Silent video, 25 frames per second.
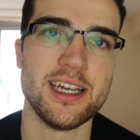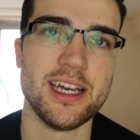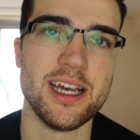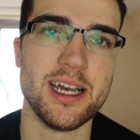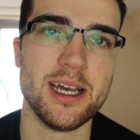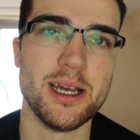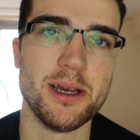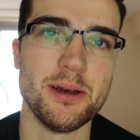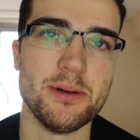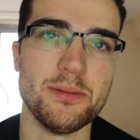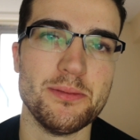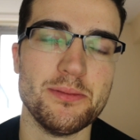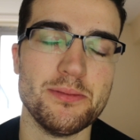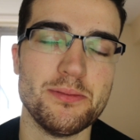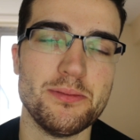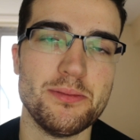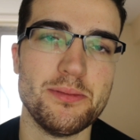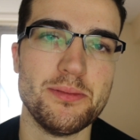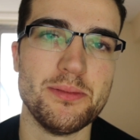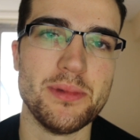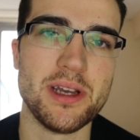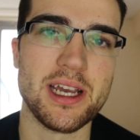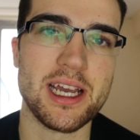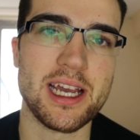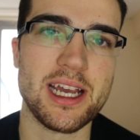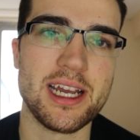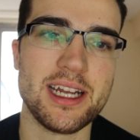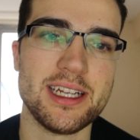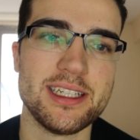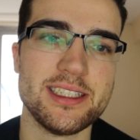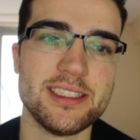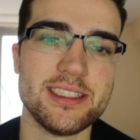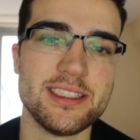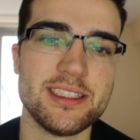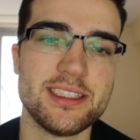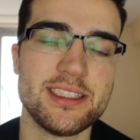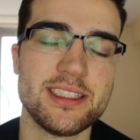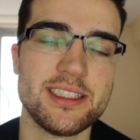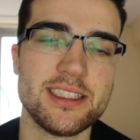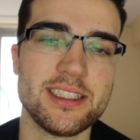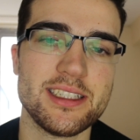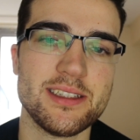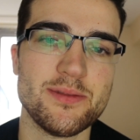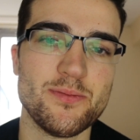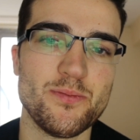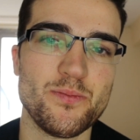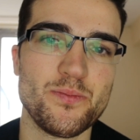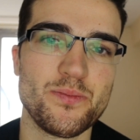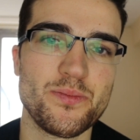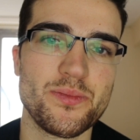Um, and
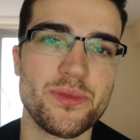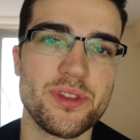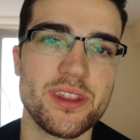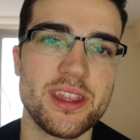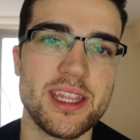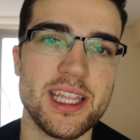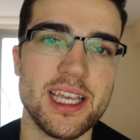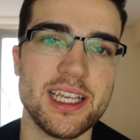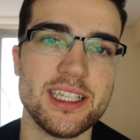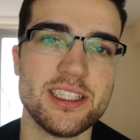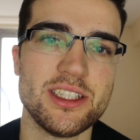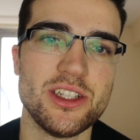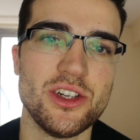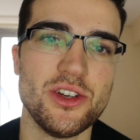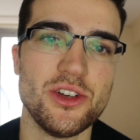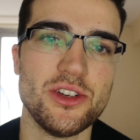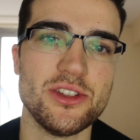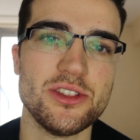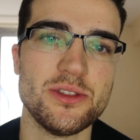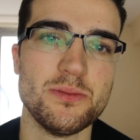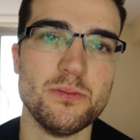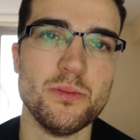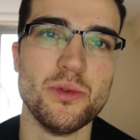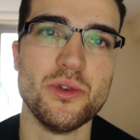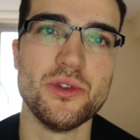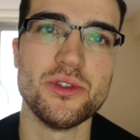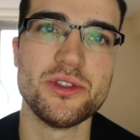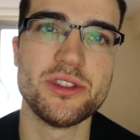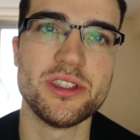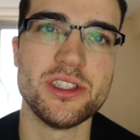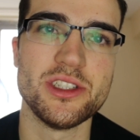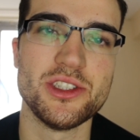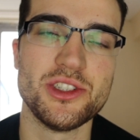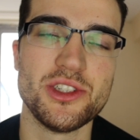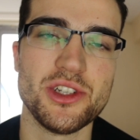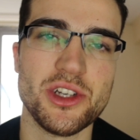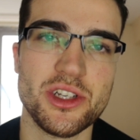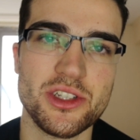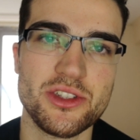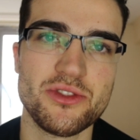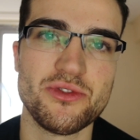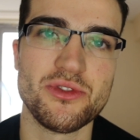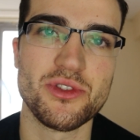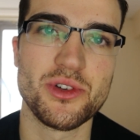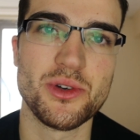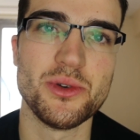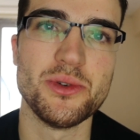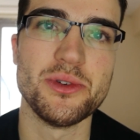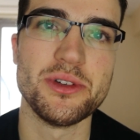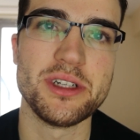there's lots more to just
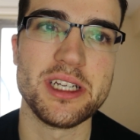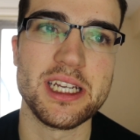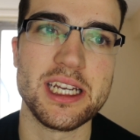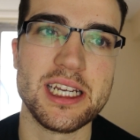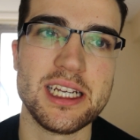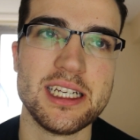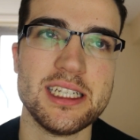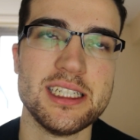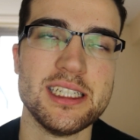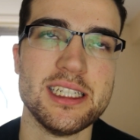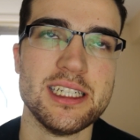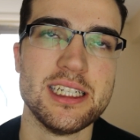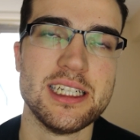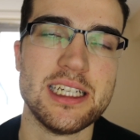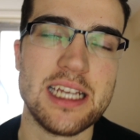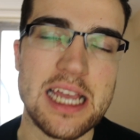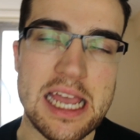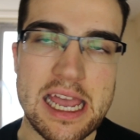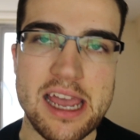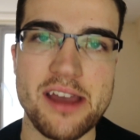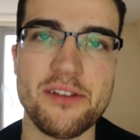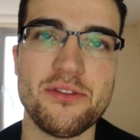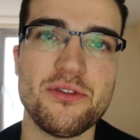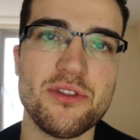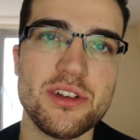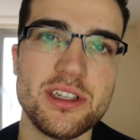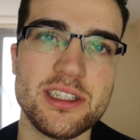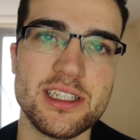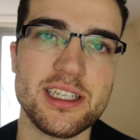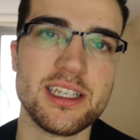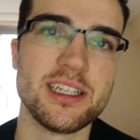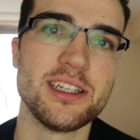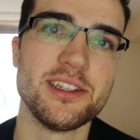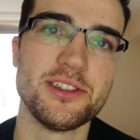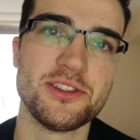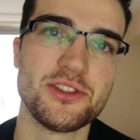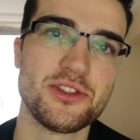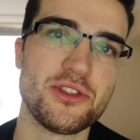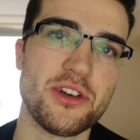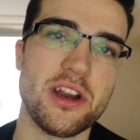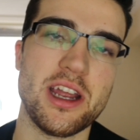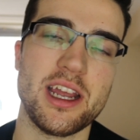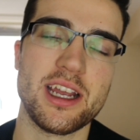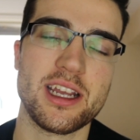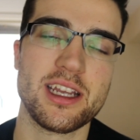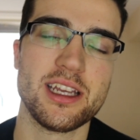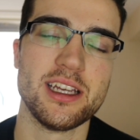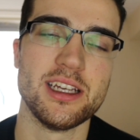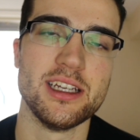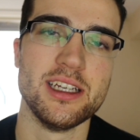recording every single
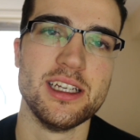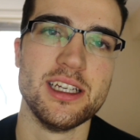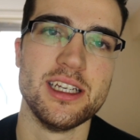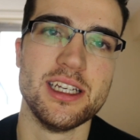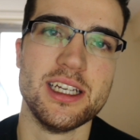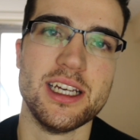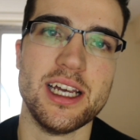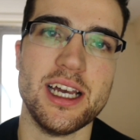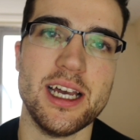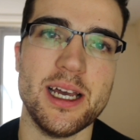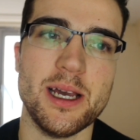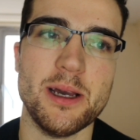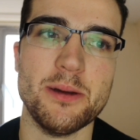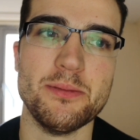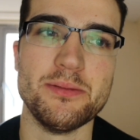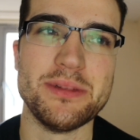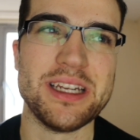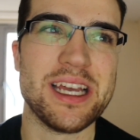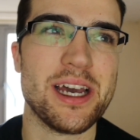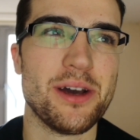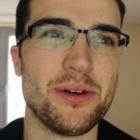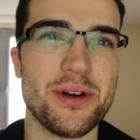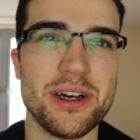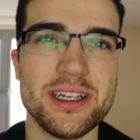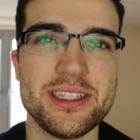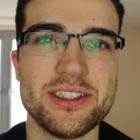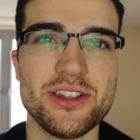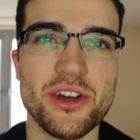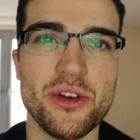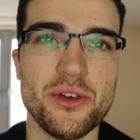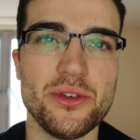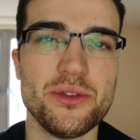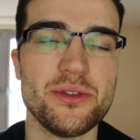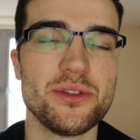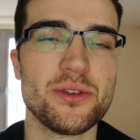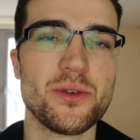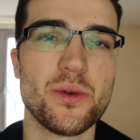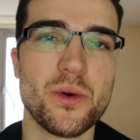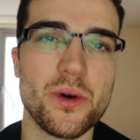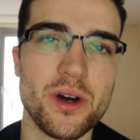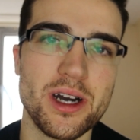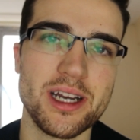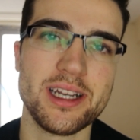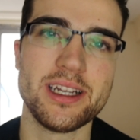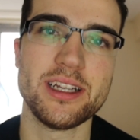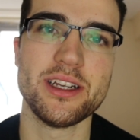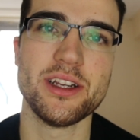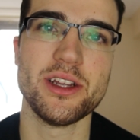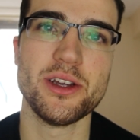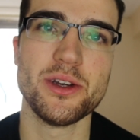track. Um, now, I don't
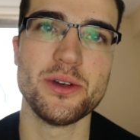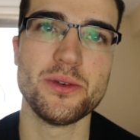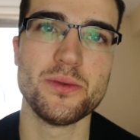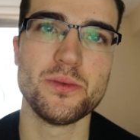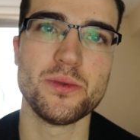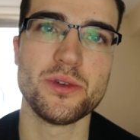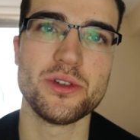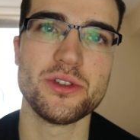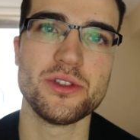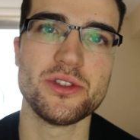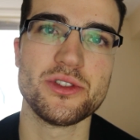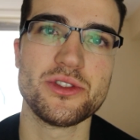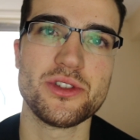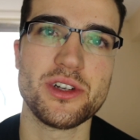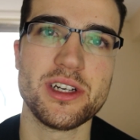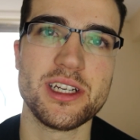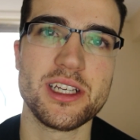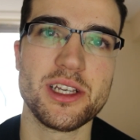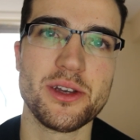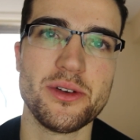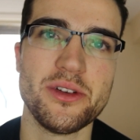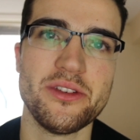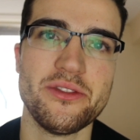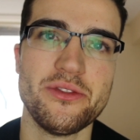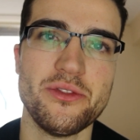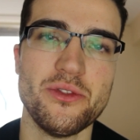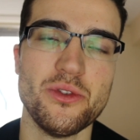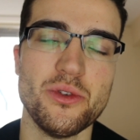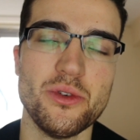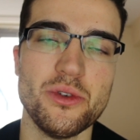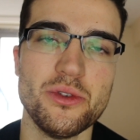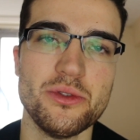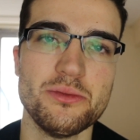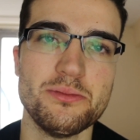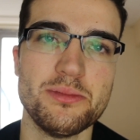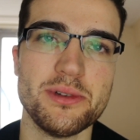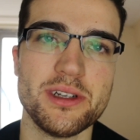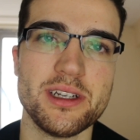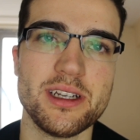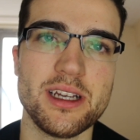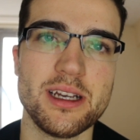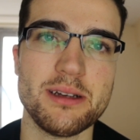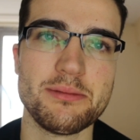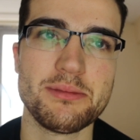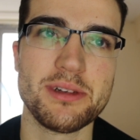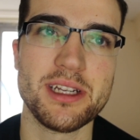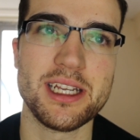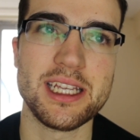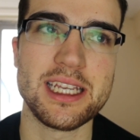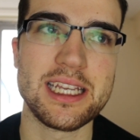quite know what you're trying to go in for, but
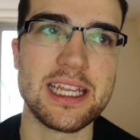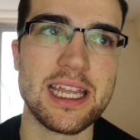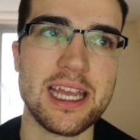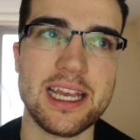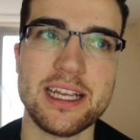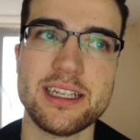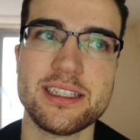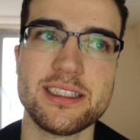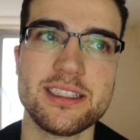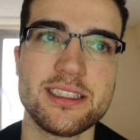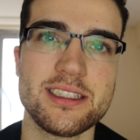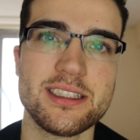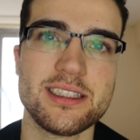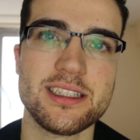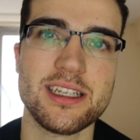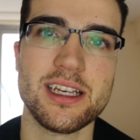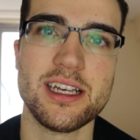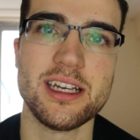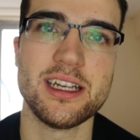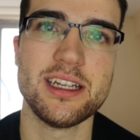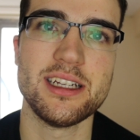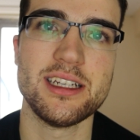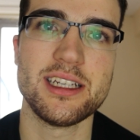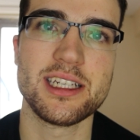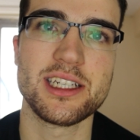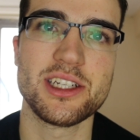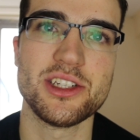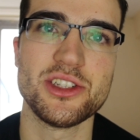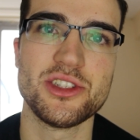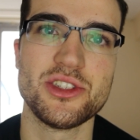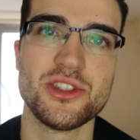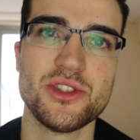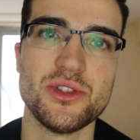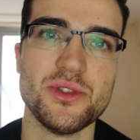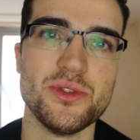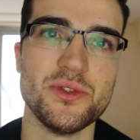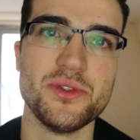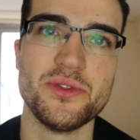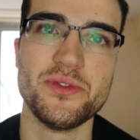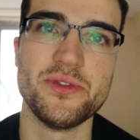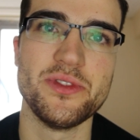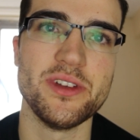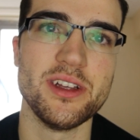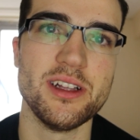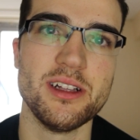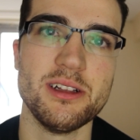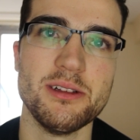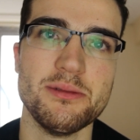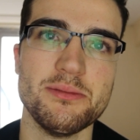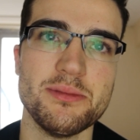I'm going to guess uh, like a short
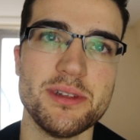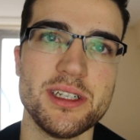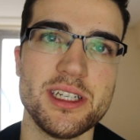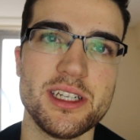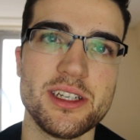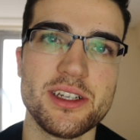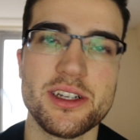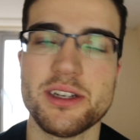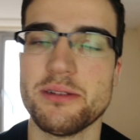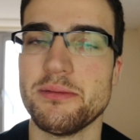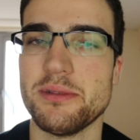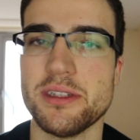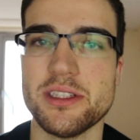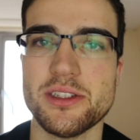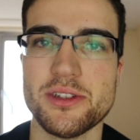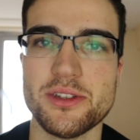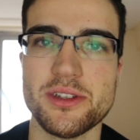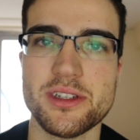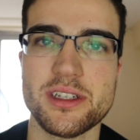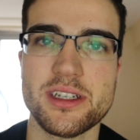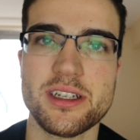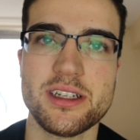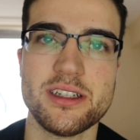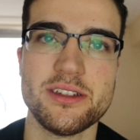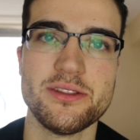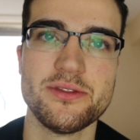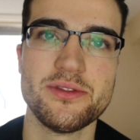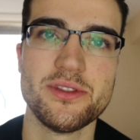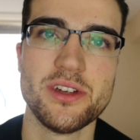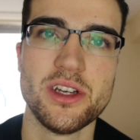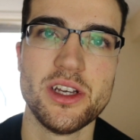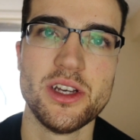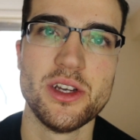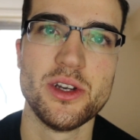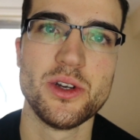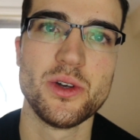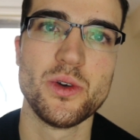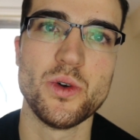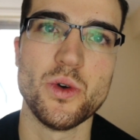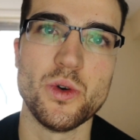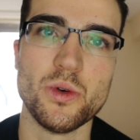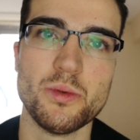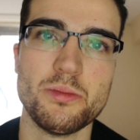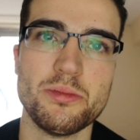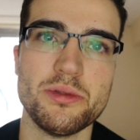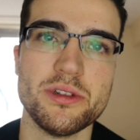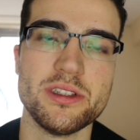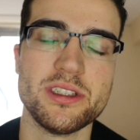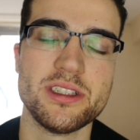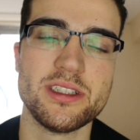film and you're going to be doing kind of
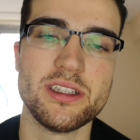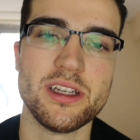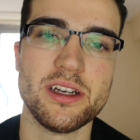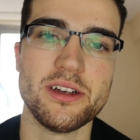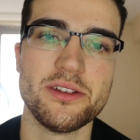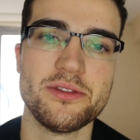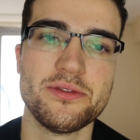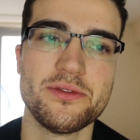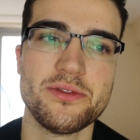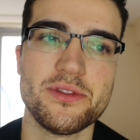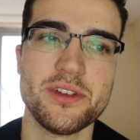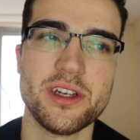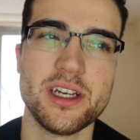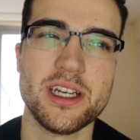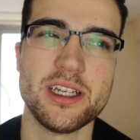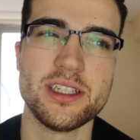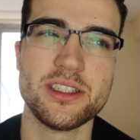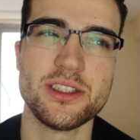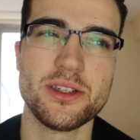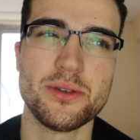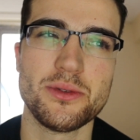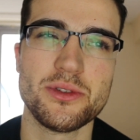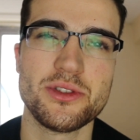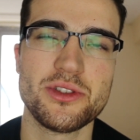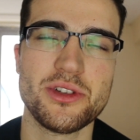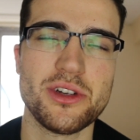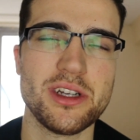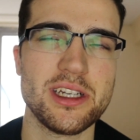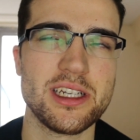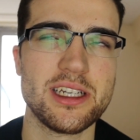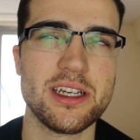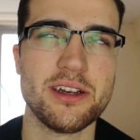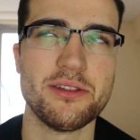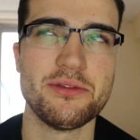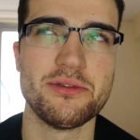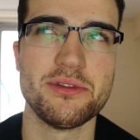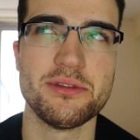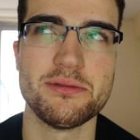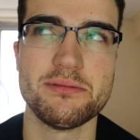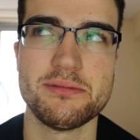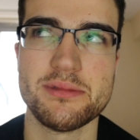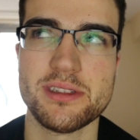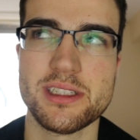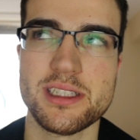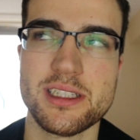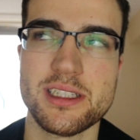corporate stuff. Uh, so we'll try and cover